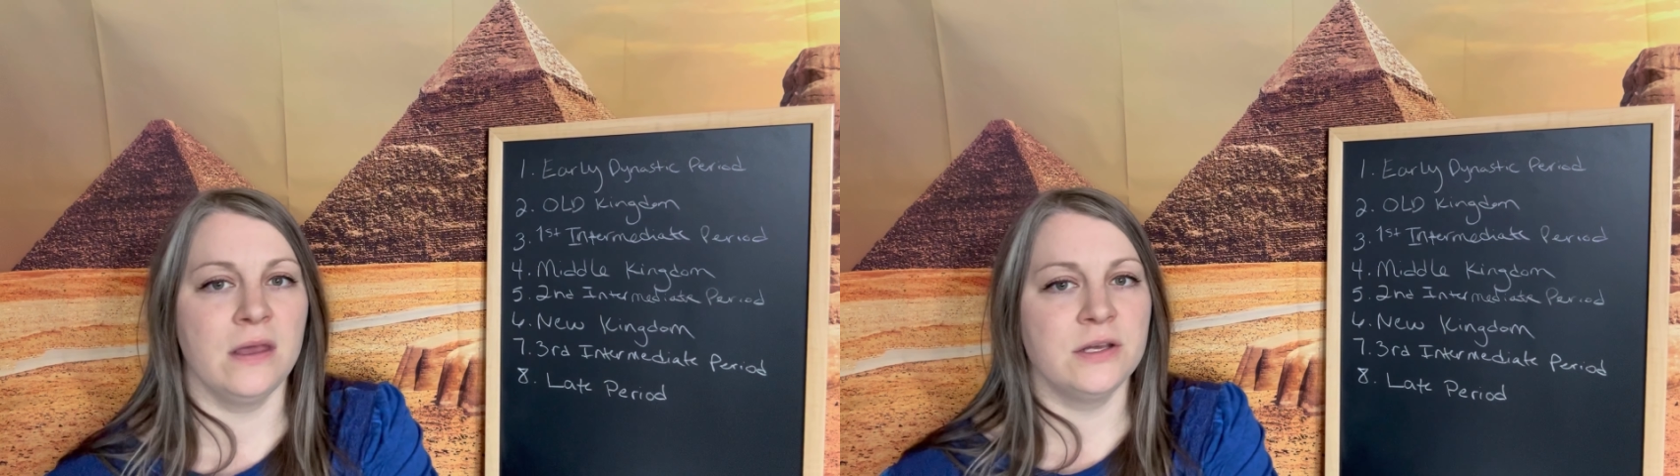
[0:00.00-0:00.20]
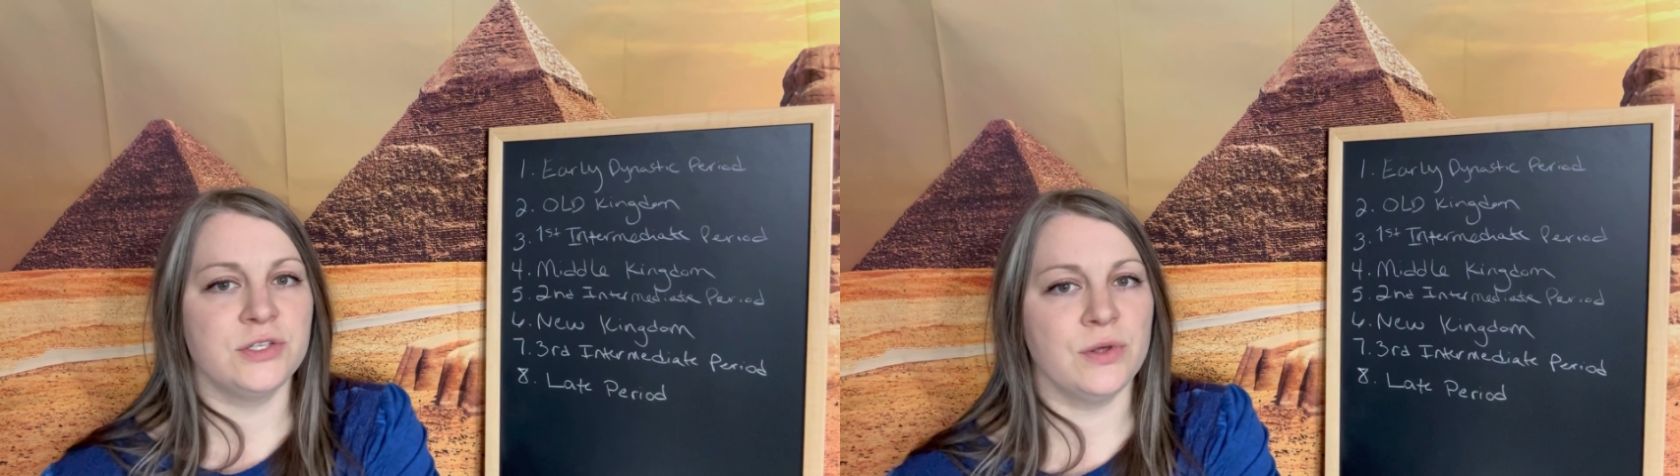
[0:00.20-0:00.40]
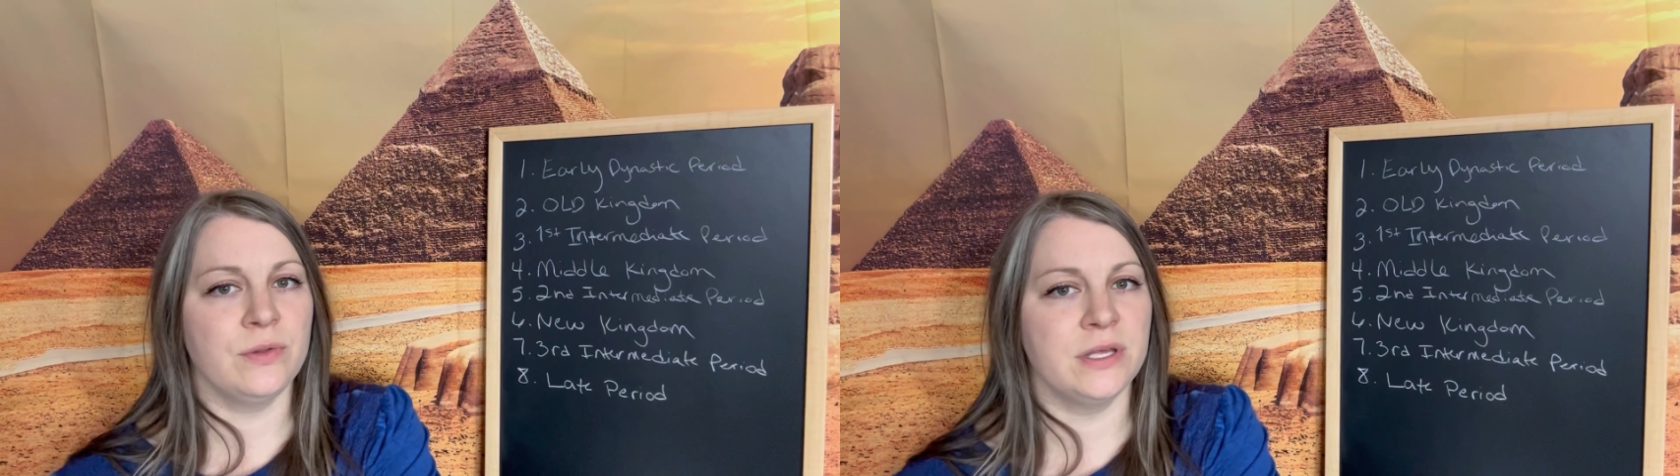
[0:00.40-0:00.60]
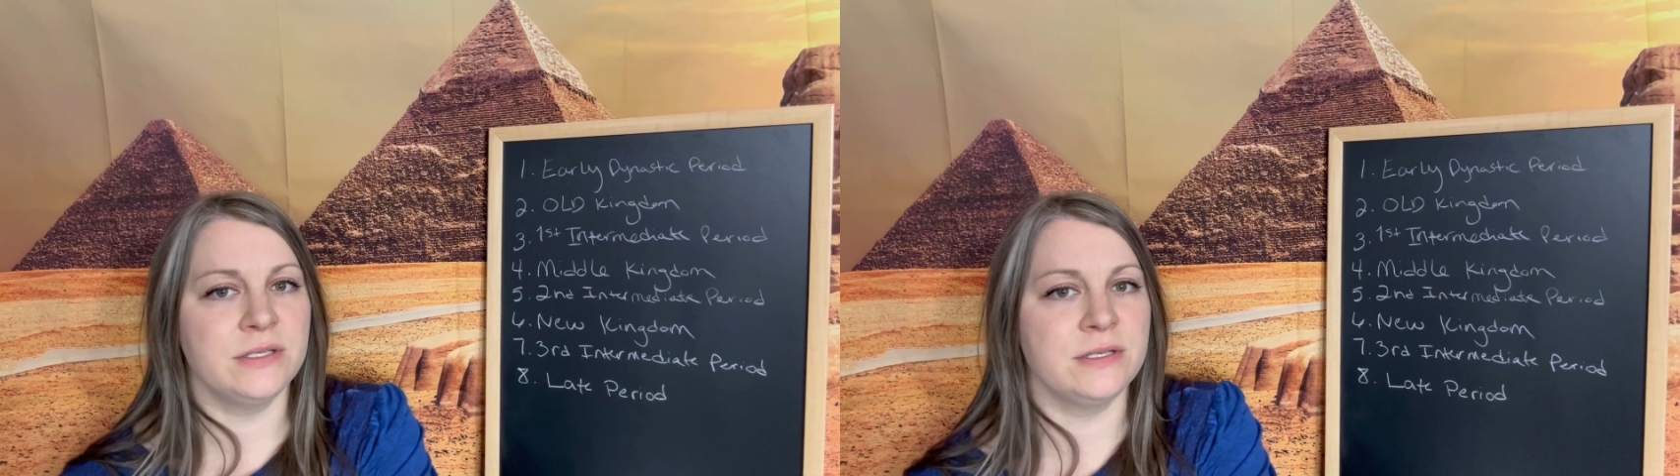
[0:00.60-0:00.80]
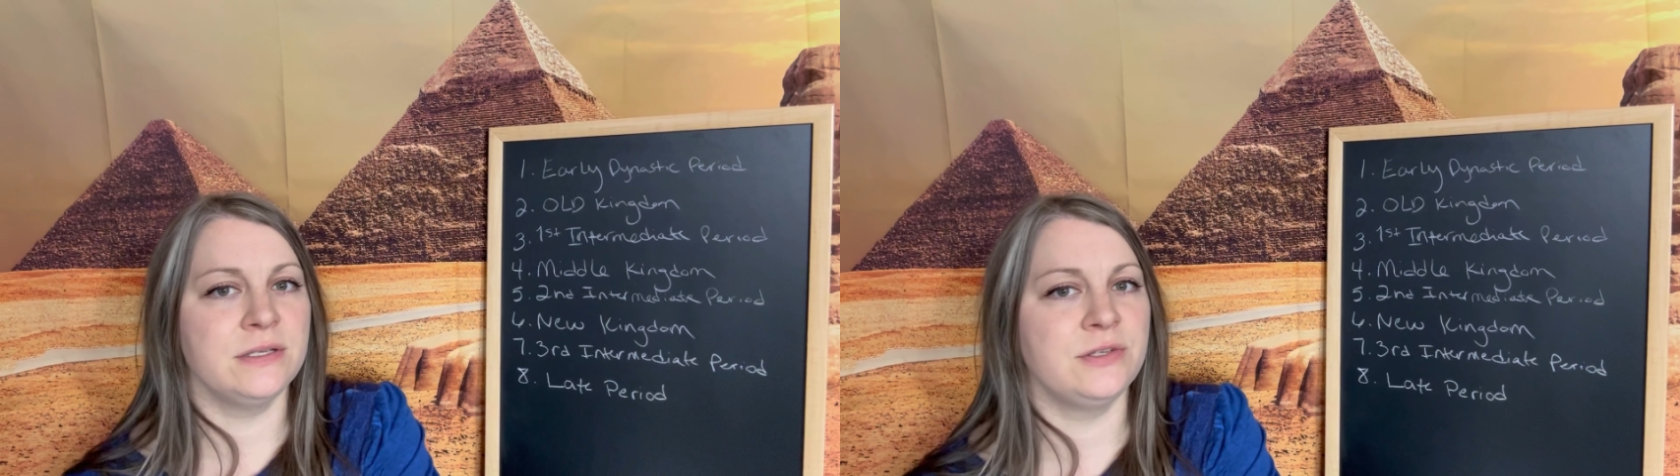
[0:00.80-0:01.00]
So
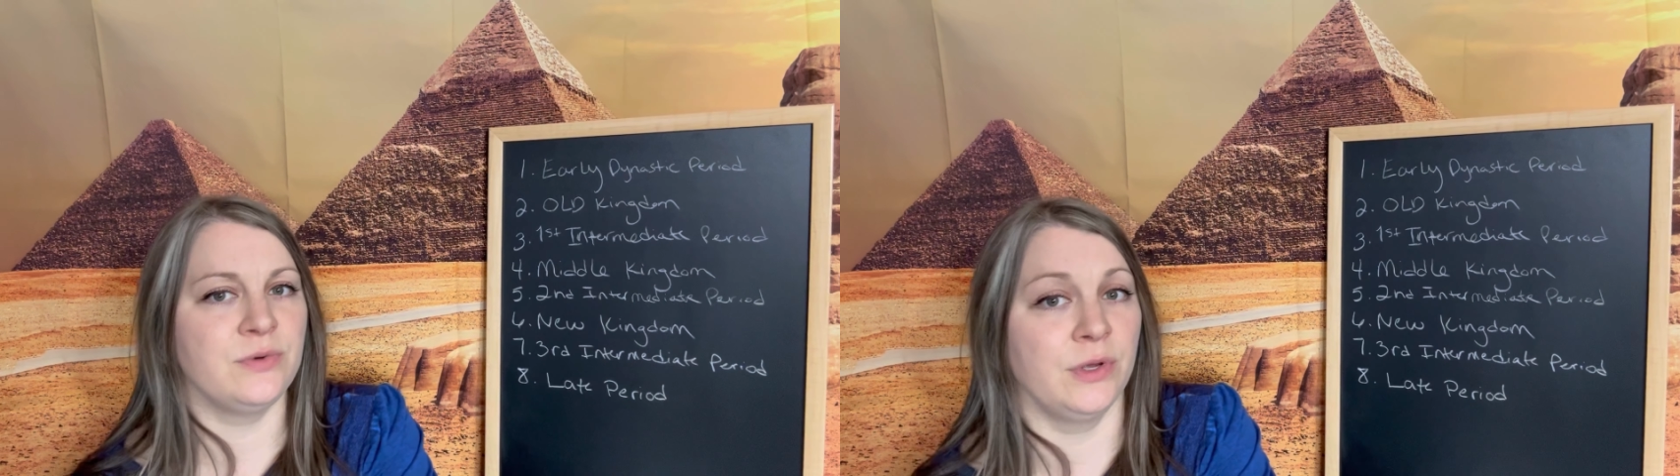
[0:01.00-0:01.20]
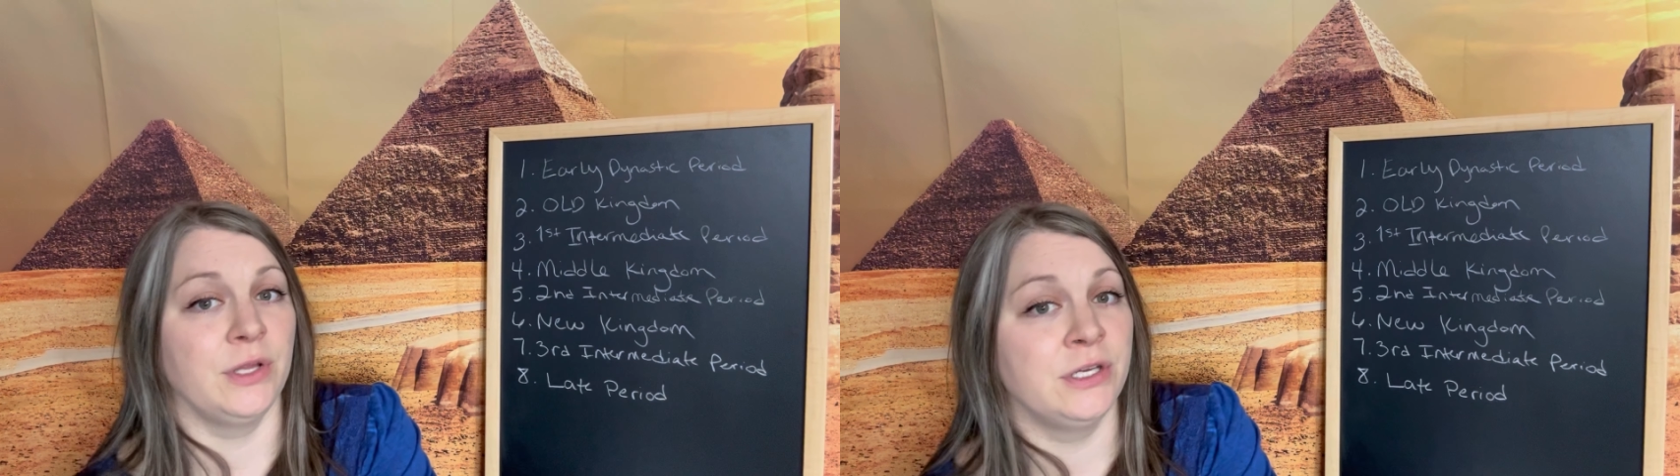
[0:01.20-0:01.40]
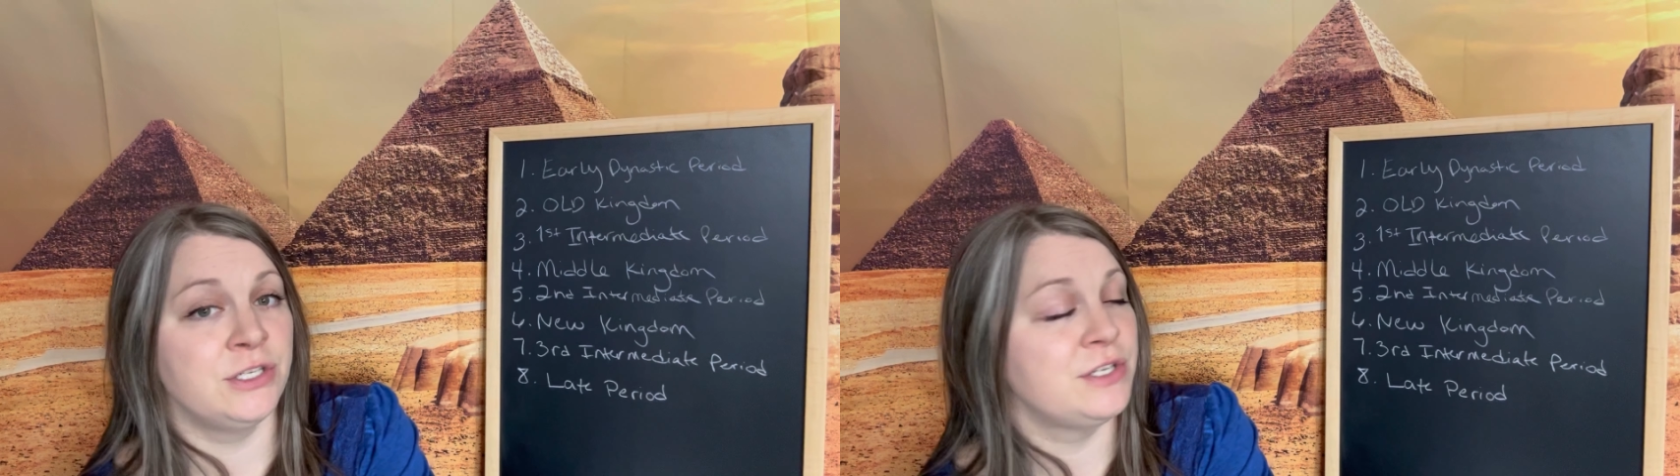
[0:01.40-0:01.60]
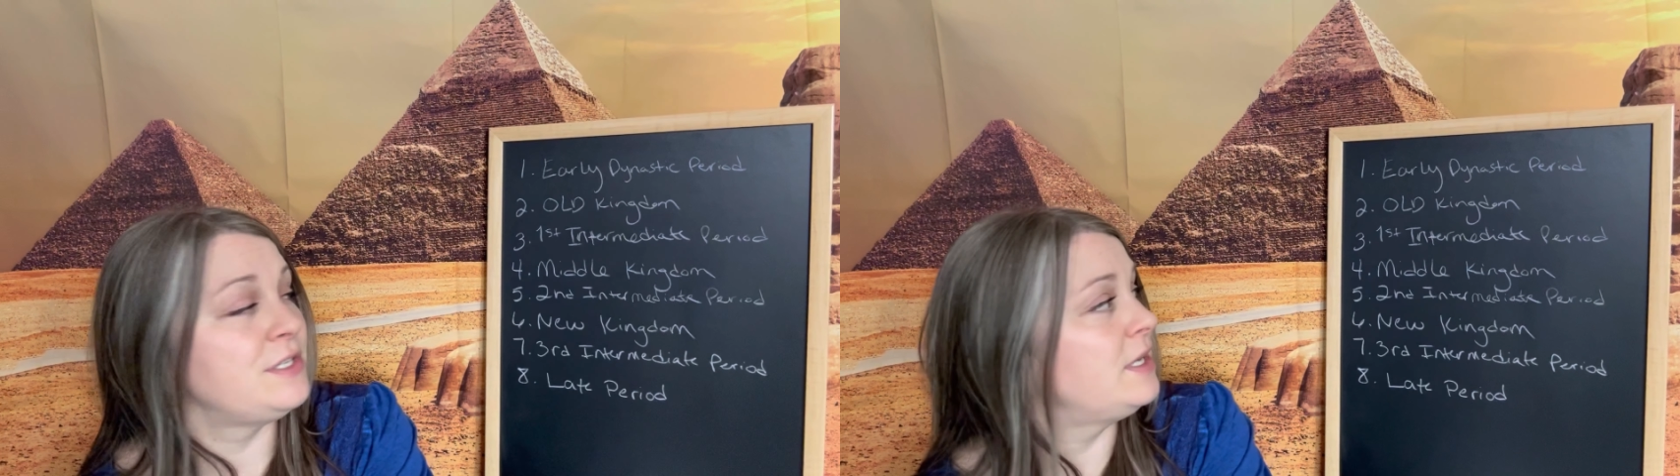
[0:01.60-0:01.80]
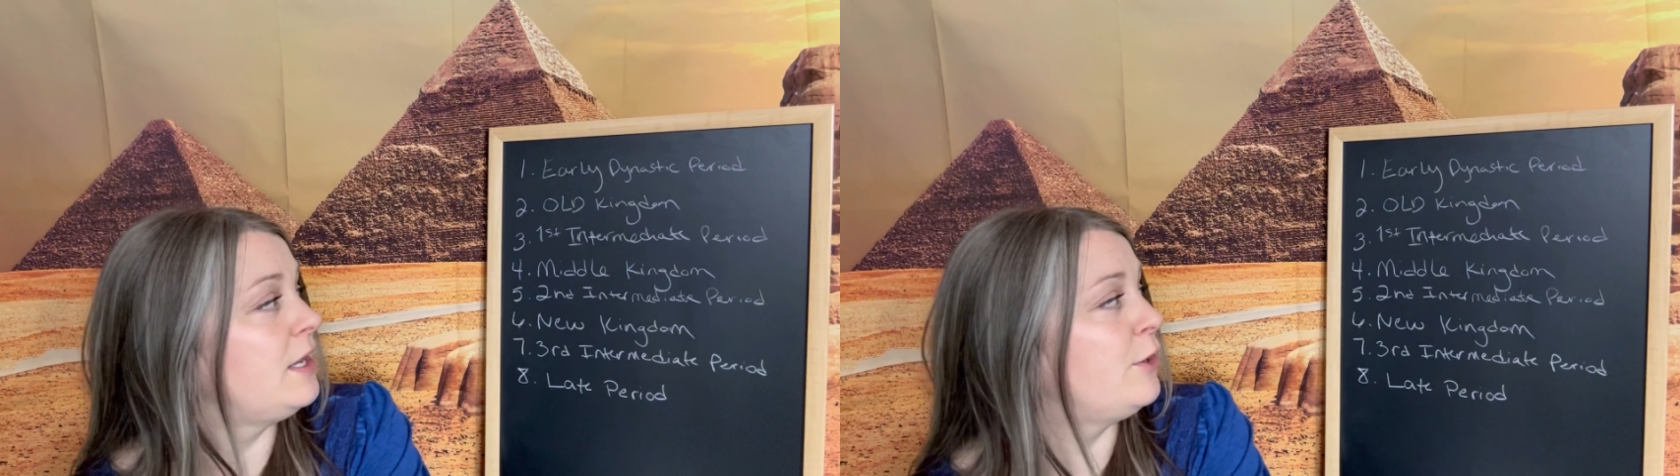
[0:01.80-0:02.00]
this is really
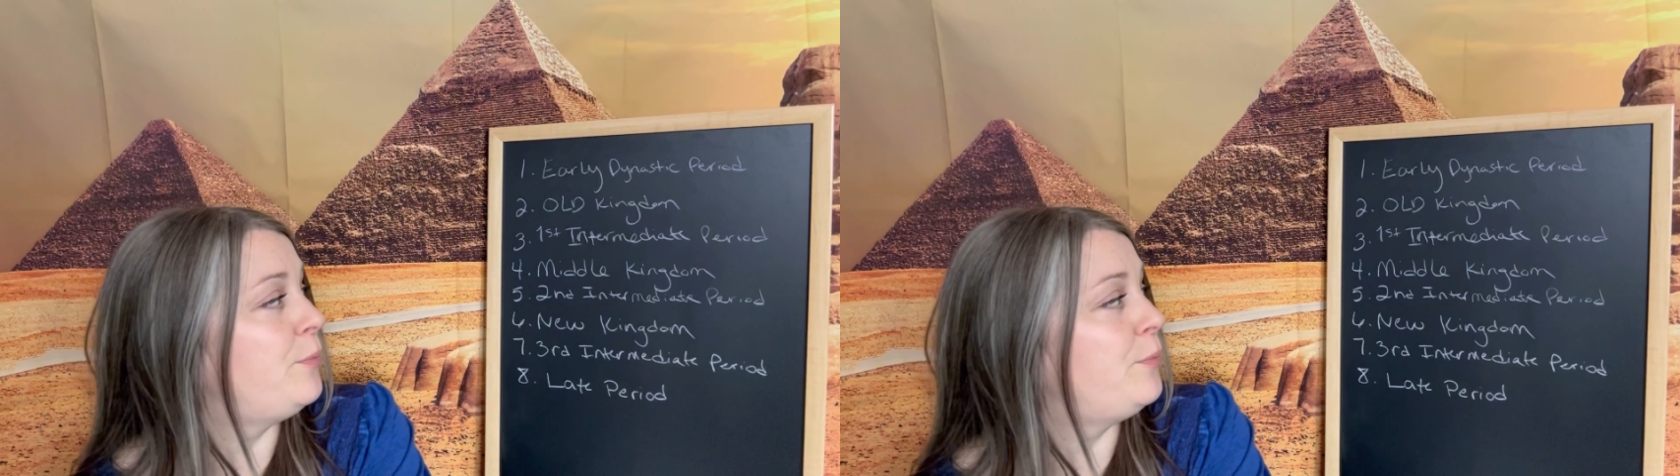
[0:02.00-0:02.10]
just like a